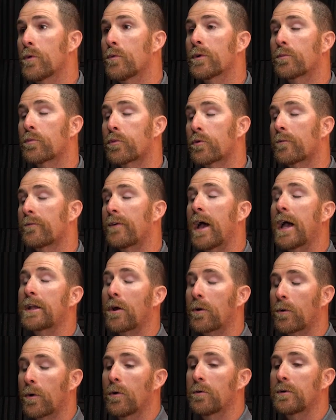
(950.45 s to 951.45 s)
would provide
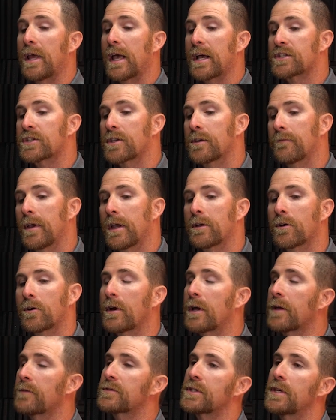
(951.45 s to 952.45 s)
our own excavator
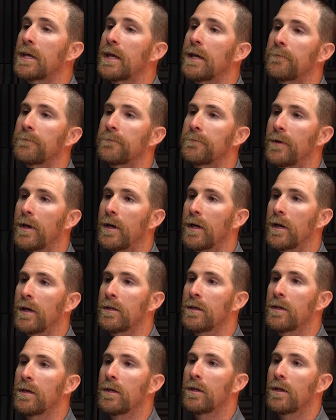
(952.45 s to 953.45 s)
if a
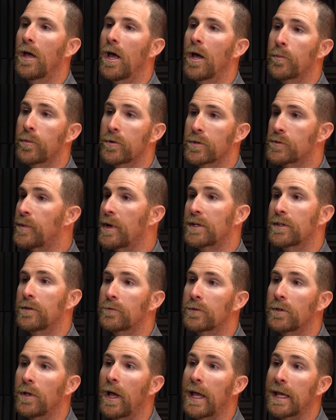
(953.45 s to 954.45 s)
prospective
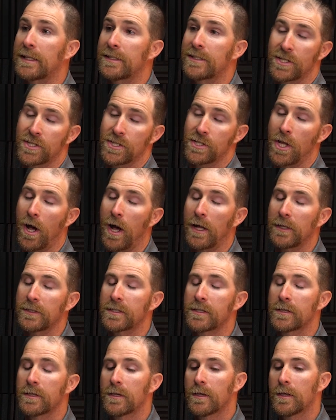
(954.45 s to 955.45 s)
client does
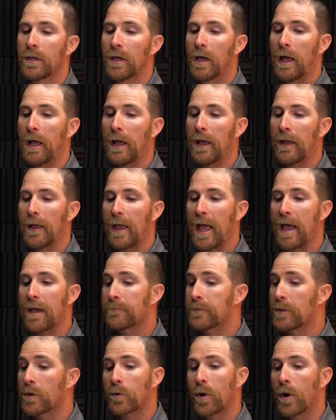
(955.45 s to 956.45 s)
not
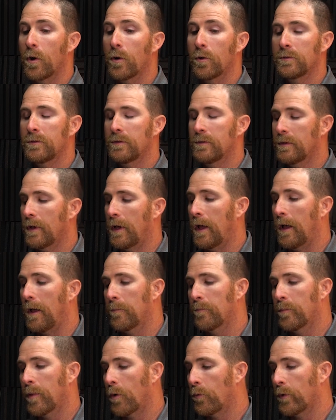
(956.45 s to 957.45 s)
have their own.
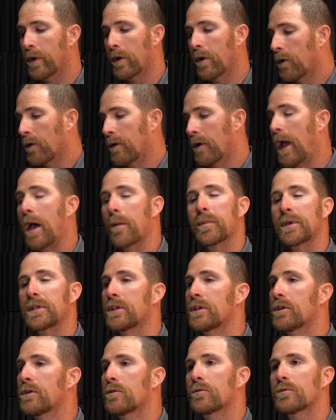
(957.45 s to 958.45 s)
But we are happy to
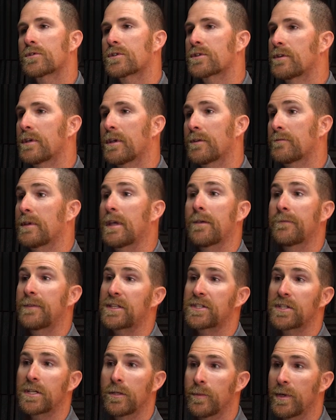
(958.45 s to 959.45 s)
use, if
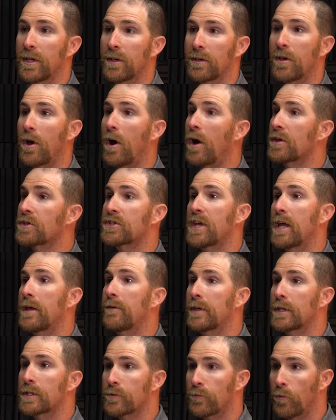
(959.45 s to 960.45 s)
that's going to be a cost
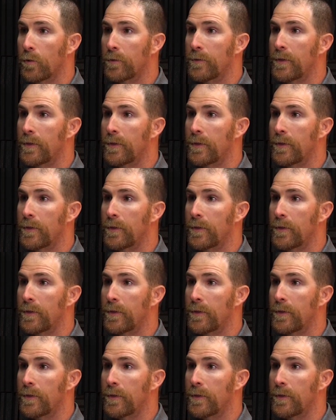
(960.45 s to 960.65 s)
savings for